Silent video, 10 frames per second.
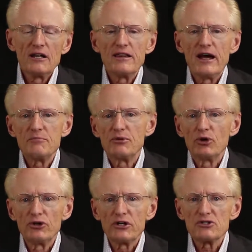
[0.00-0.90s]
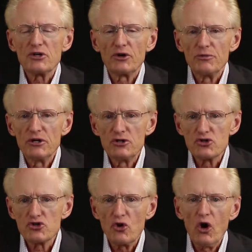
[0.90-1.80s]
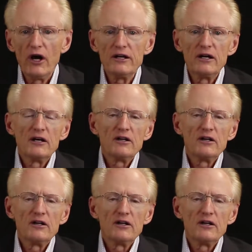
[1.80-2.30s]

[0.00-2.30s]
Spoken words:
that building is going to be destroyed,